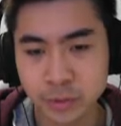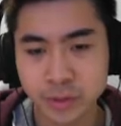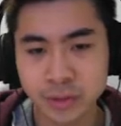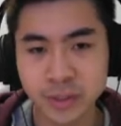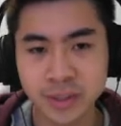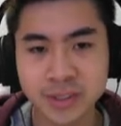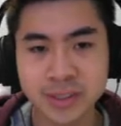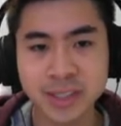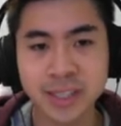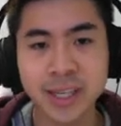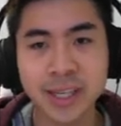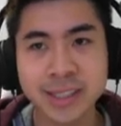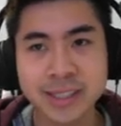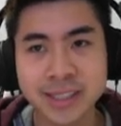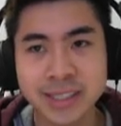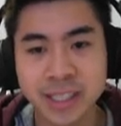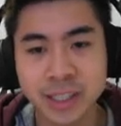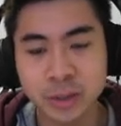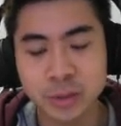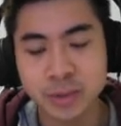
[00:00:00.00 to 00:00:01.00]
So it's a
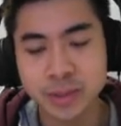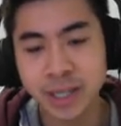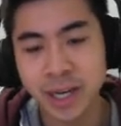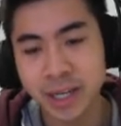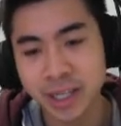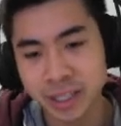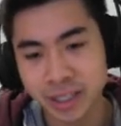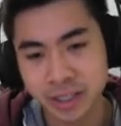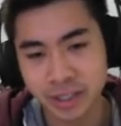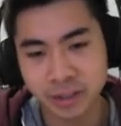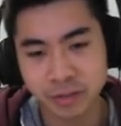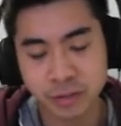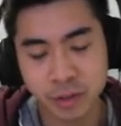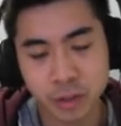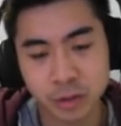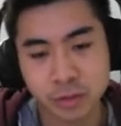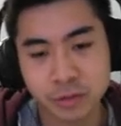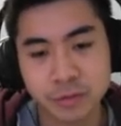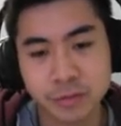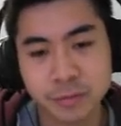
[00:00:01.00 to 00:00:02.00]
single targeted
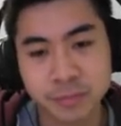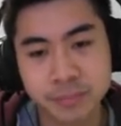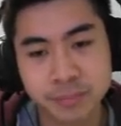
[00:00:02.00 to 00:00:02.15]
evolve.